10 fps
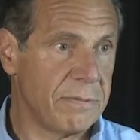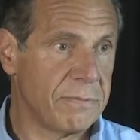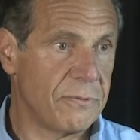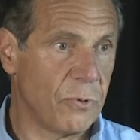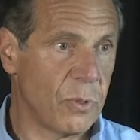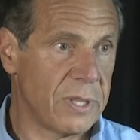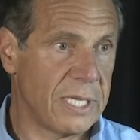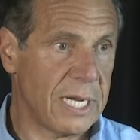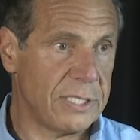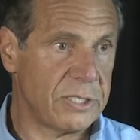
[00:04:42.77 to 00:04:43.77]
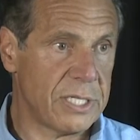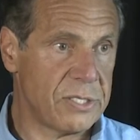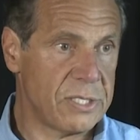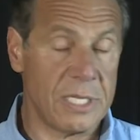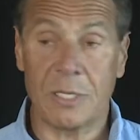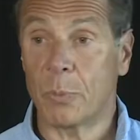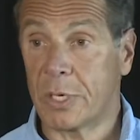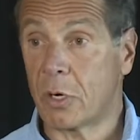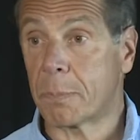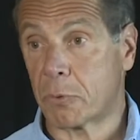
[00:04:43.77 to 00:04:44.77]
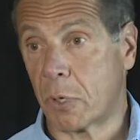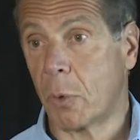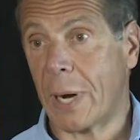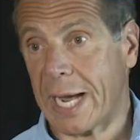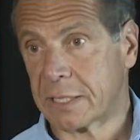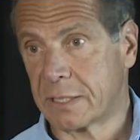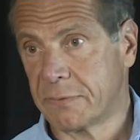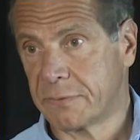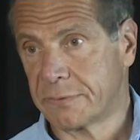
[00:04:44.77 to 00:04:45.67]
for the IJC. We are proactive.